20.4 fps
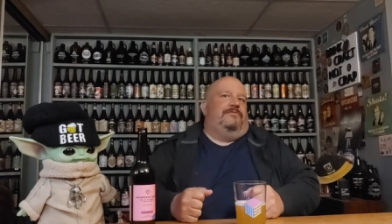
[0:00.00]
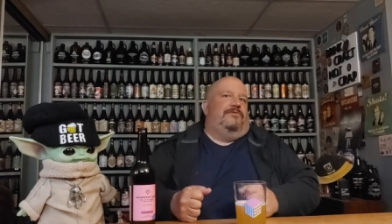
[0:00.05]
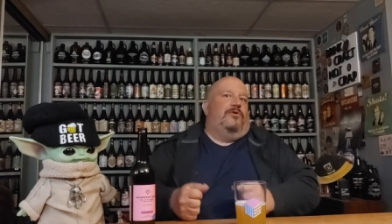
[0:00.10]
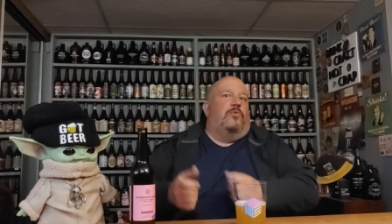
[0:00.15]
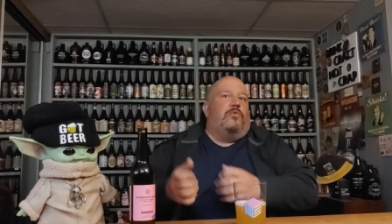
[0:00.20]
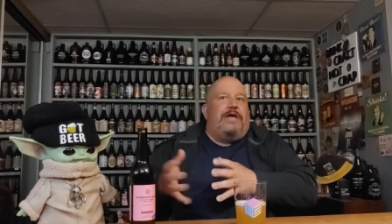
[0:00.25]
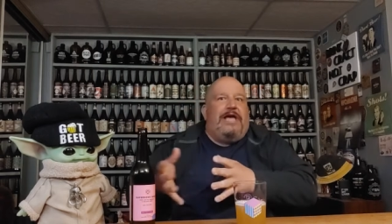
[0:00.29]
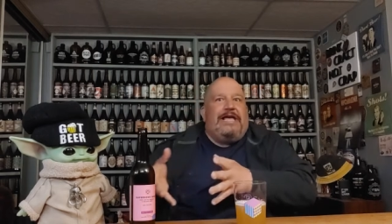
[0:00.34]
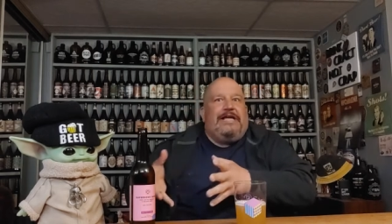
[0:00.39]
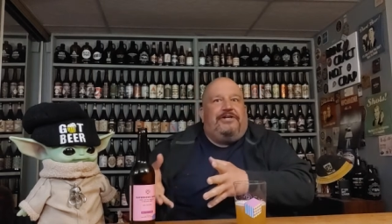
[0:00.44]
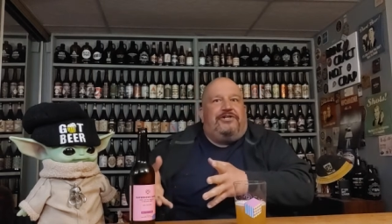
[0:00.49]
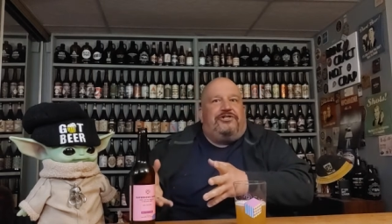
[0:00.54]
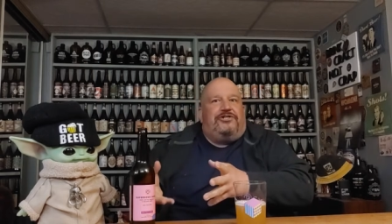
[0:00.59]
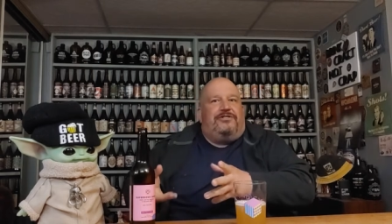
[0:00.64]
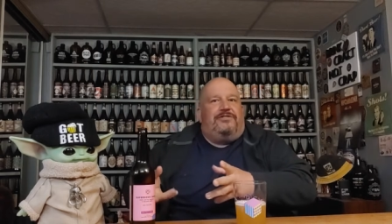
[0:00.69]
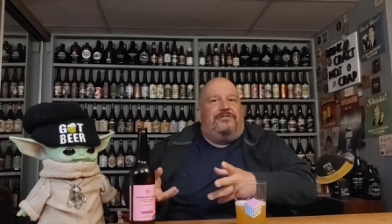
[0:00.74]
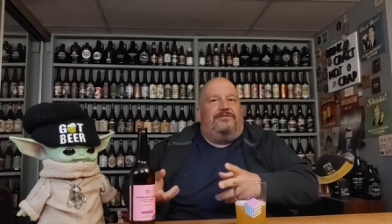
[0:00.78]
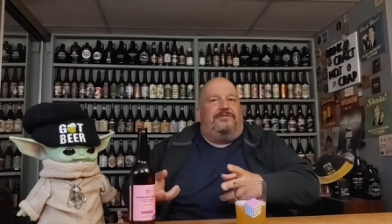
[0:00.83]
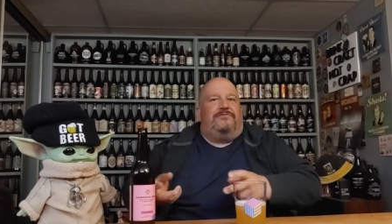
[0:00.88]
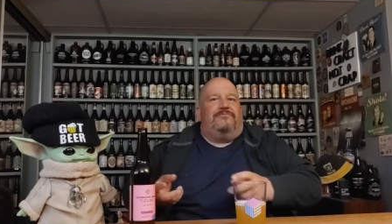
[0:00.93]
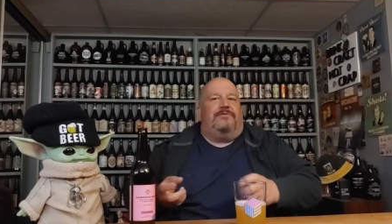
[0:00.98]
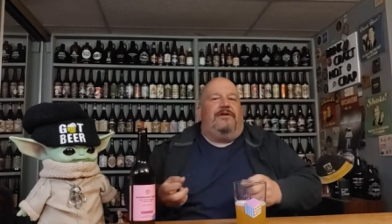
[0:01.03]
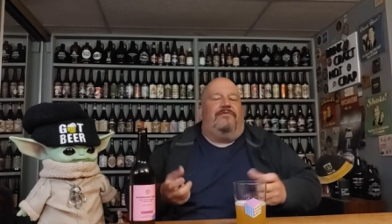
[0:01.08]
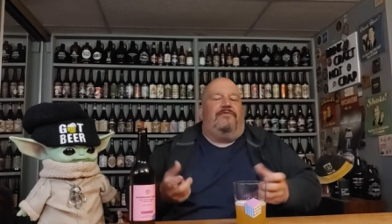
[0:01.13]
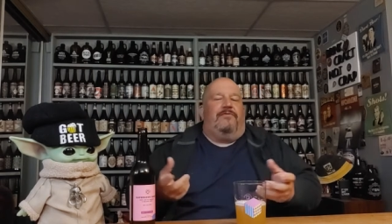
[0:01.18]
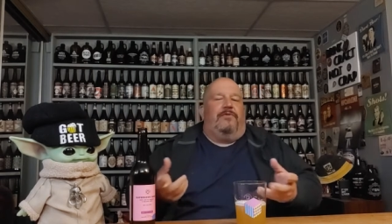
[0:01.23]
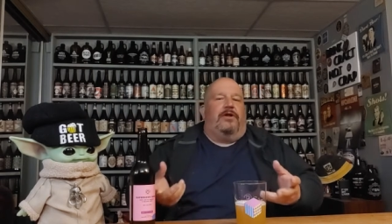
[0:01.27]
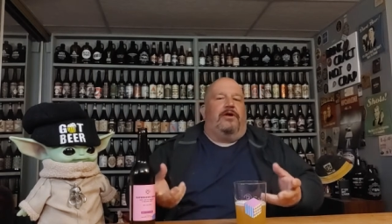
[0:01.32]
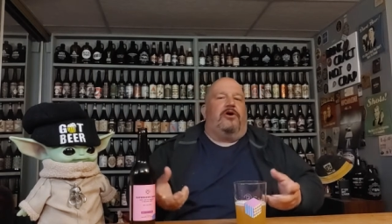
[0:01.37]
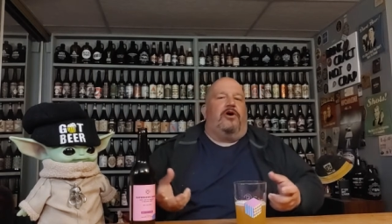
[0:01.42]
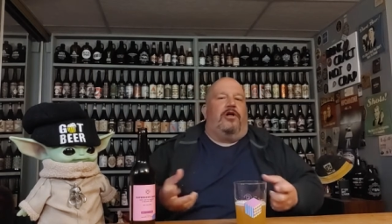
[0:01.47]
location, whatever
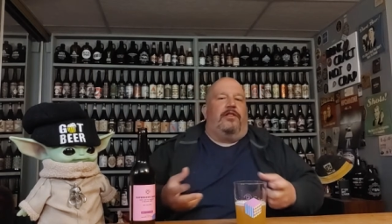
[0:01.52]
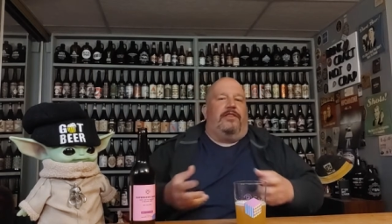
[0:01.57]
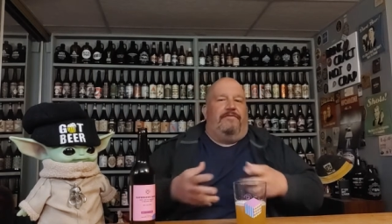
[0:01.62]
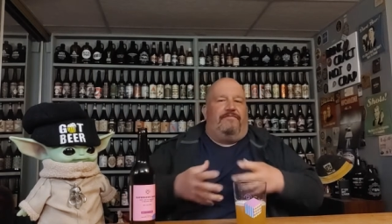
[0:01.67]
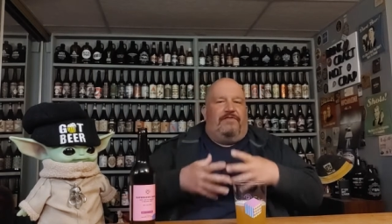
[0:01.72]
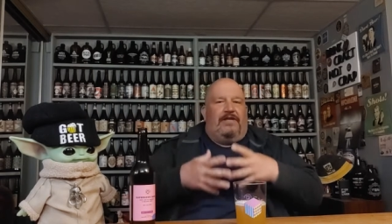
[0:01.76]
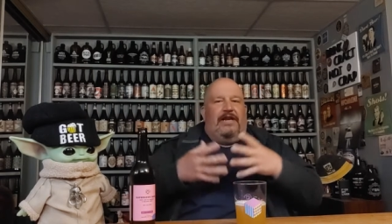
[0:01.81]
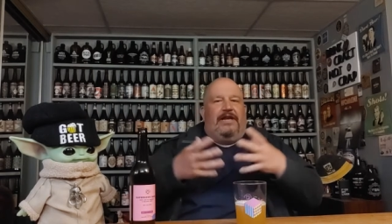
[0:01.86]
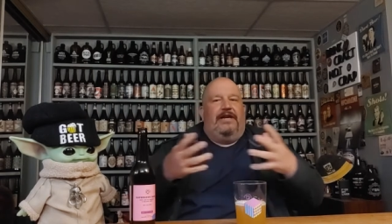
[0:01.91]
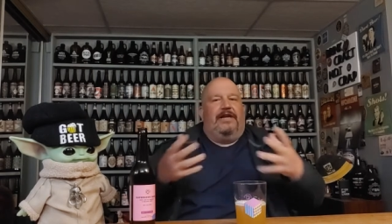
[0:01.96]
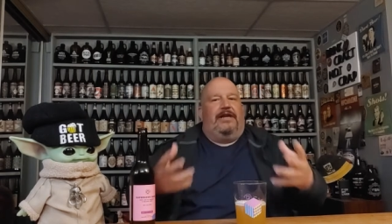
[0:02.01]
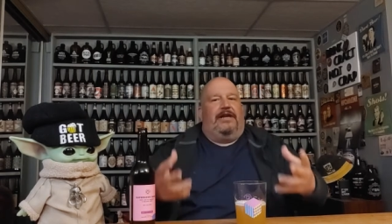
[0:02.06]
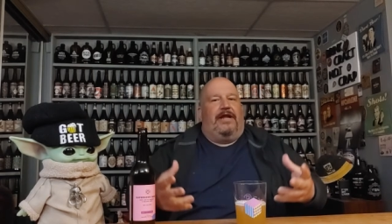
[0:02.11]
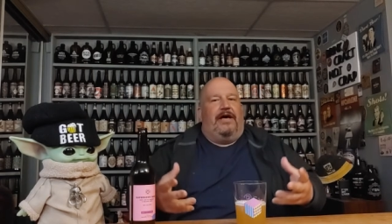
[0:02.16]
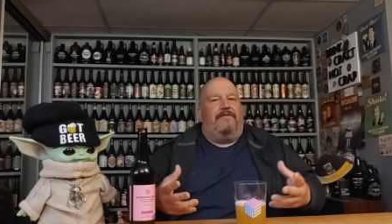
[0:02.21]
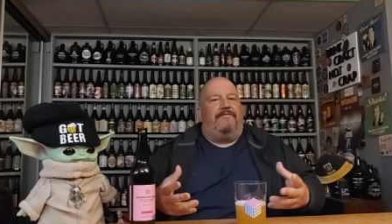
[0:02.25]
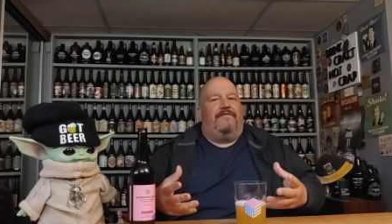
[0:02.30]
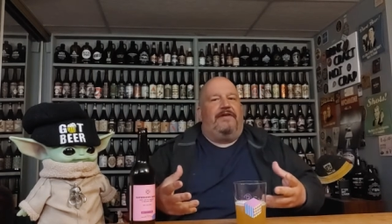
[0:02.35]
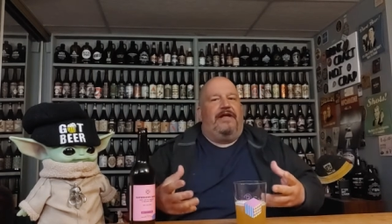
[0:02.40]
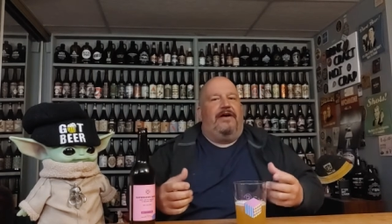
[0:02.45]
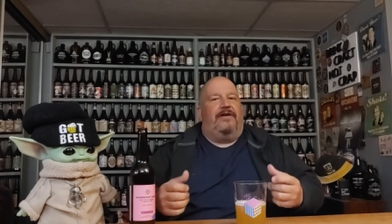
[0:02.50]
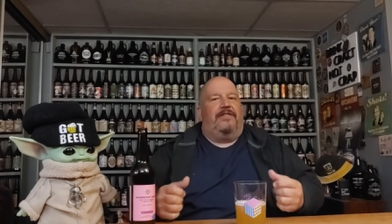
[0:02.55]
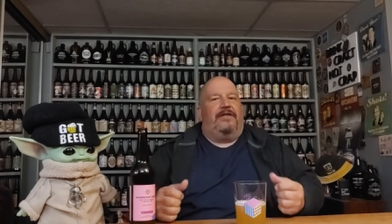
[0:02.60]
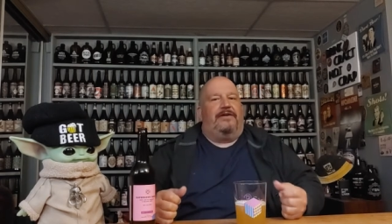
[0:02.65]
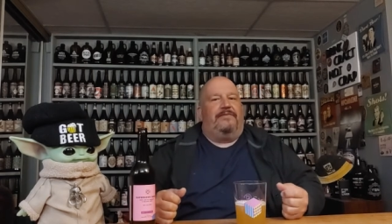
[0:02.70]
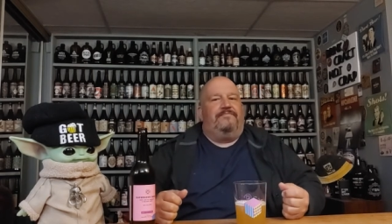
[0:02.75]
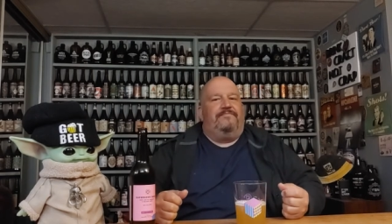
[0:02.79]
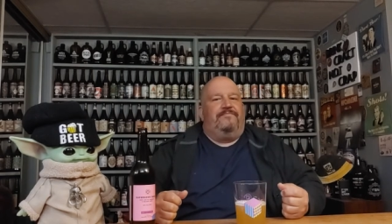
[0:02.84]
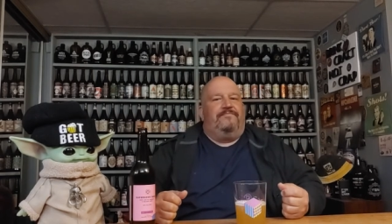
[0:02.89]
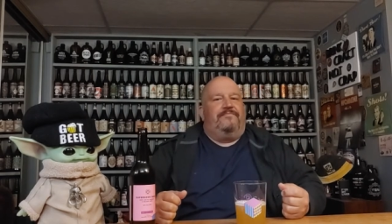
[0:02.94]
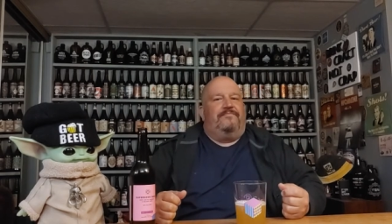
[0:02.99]
you want to call it. They've done it enough now that
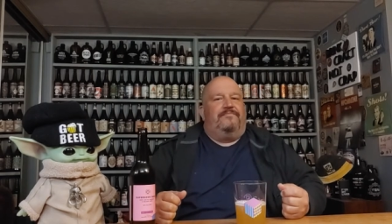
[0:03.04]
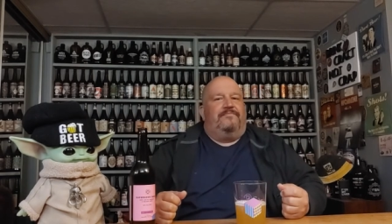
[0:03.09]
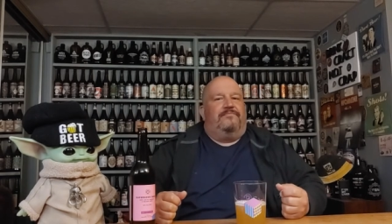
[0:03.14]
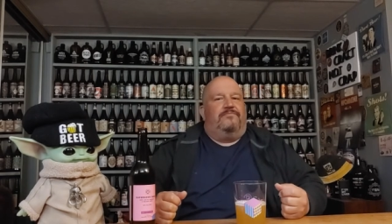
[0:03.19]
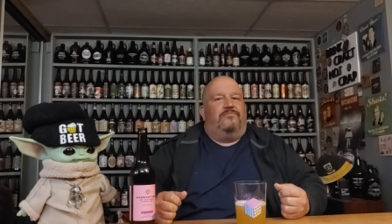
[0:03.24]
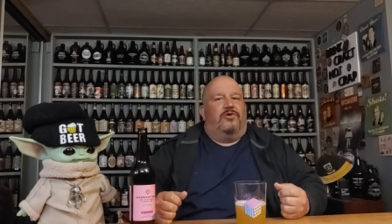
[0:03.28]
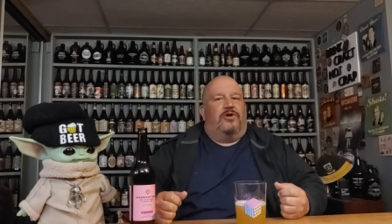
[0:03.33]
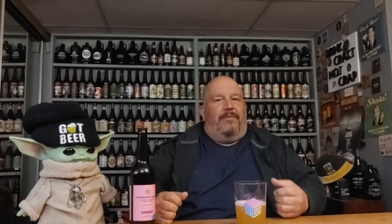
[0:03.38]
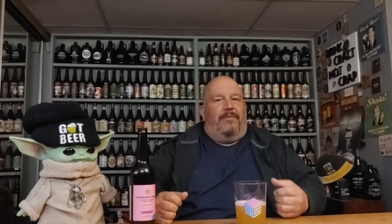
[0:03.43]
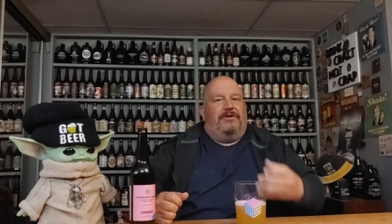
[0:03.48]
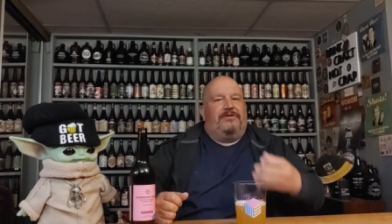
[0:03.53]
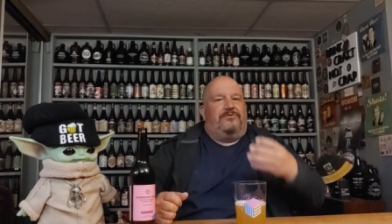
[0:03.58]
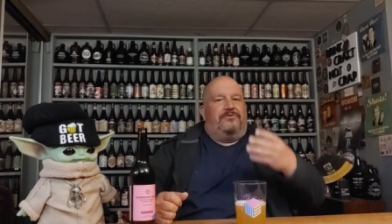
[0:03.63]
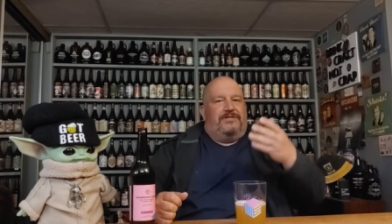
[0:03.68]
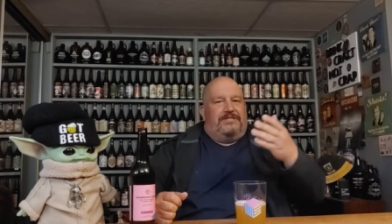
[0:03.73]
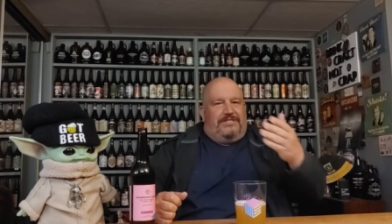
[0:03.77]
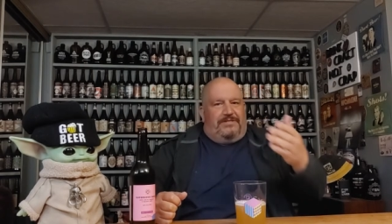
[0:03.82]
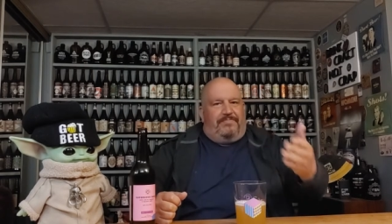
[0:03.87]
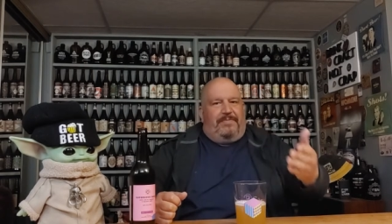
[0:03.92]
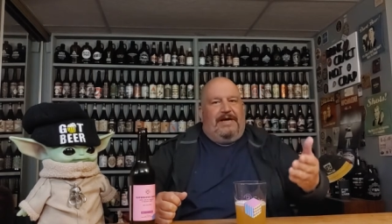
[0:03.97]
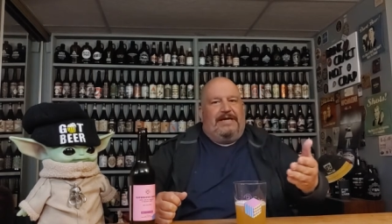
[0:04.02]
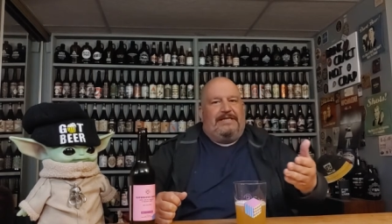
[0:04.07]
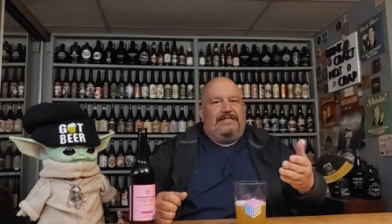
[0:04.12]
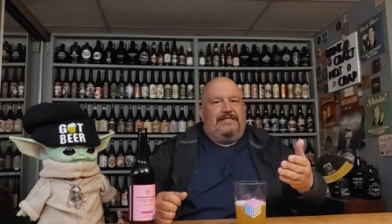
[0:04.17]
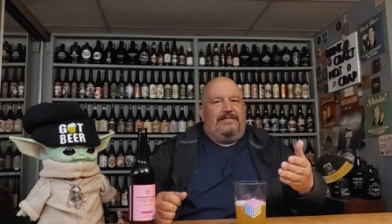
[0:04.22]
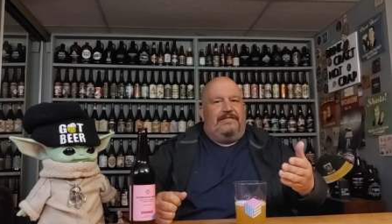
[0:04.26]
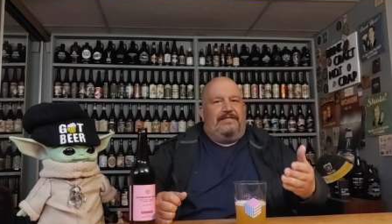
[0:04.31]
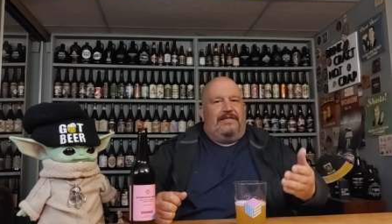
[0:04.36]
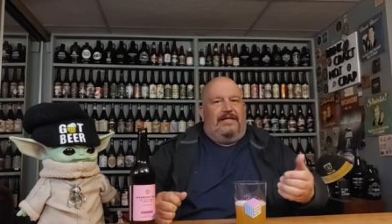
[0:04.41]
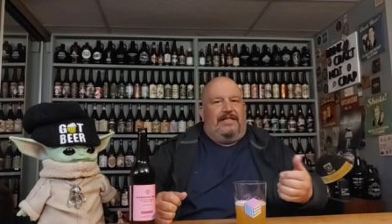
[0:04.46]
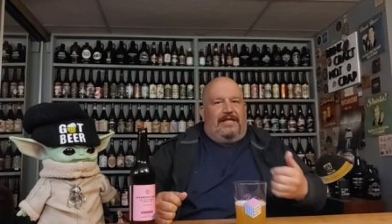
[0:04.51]
we're coming to expect
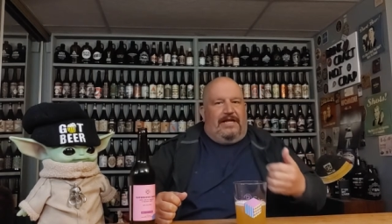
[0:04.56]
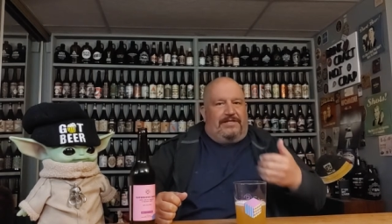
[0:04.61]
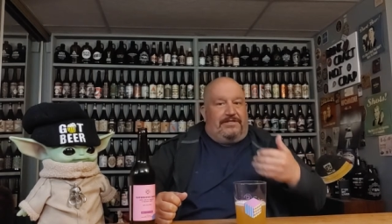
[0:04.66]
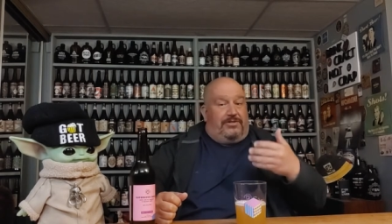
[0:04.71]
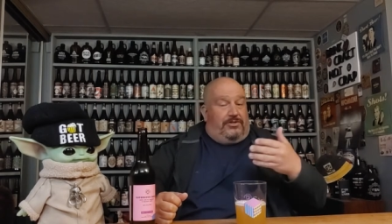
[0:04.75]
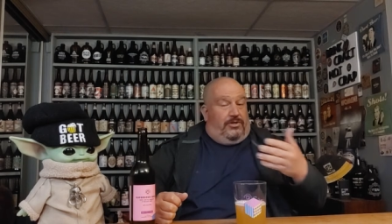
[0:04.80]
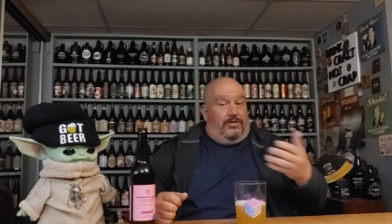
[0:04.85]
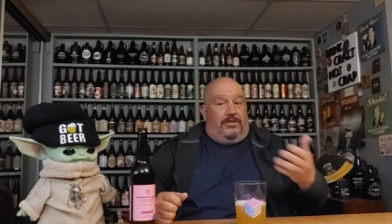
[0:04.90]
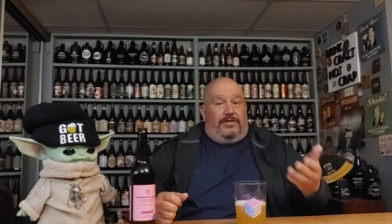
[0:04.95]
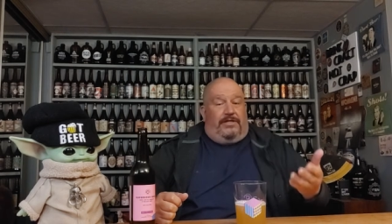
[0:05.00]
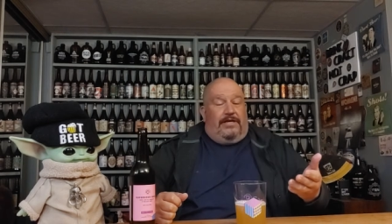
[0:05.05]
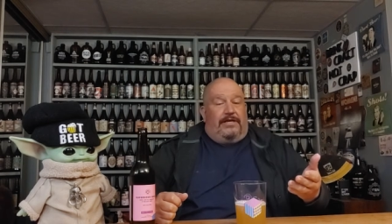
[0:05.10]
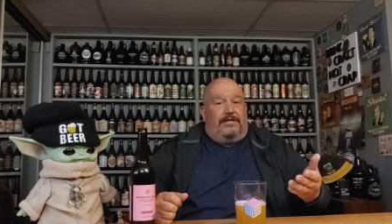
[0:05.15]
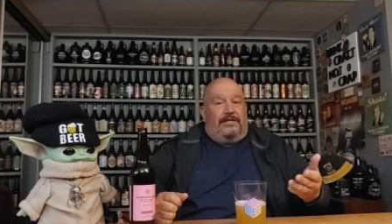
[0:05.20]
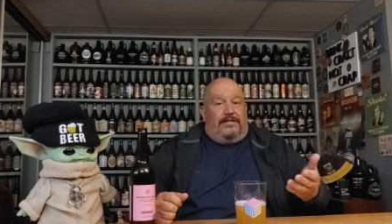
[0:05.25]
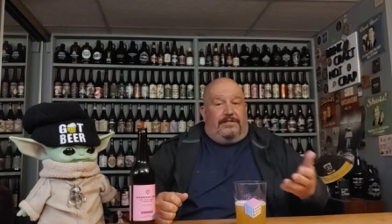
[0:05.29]
it, and that's a good thing.